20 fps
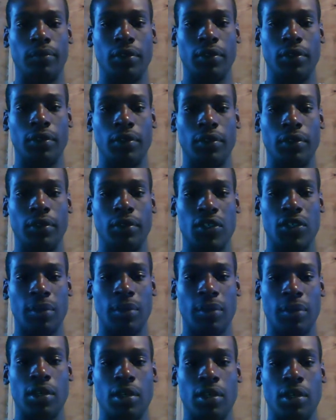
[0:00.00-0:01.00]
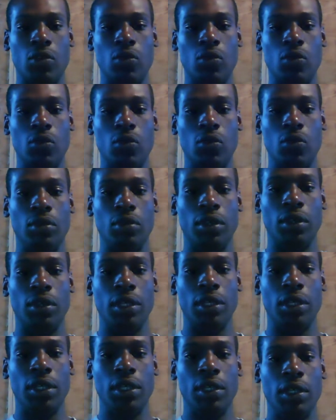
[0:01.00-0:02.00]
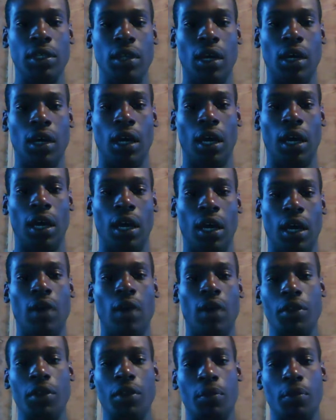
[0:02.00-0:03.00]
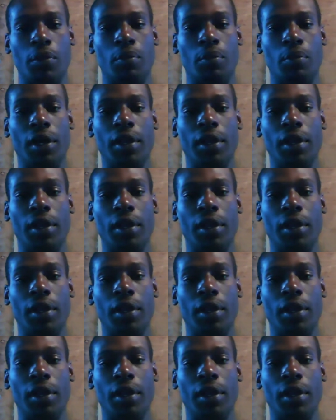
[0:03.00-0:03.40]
this is something you would need help with. But